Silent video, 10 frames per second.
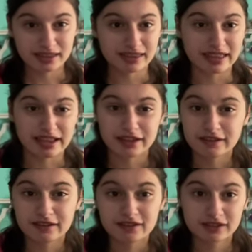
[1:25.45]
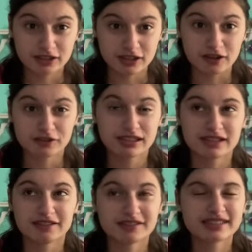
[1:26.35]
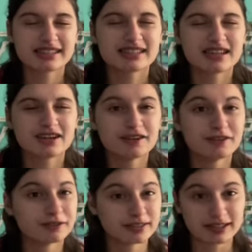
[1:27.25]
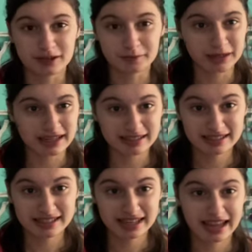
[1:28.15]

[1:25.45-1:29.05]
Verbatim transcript: Thank you so, so, so, so much.